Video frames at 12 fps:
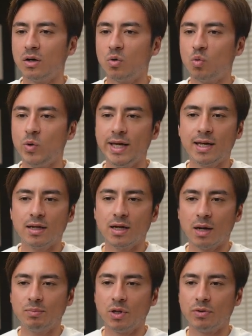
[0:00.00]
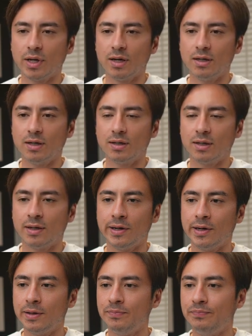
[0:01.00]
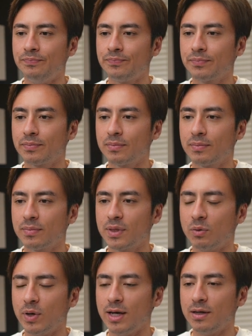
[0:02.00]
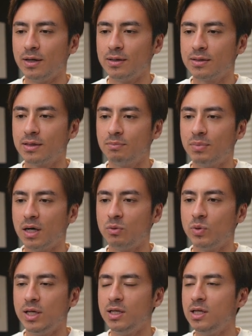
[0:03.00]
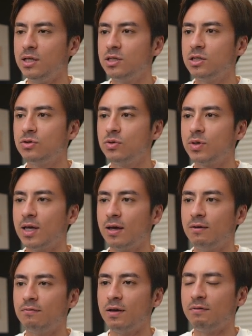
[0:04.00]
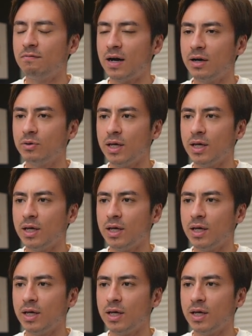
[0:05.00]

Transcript: we can upload it um, the way it is, but we need to give a file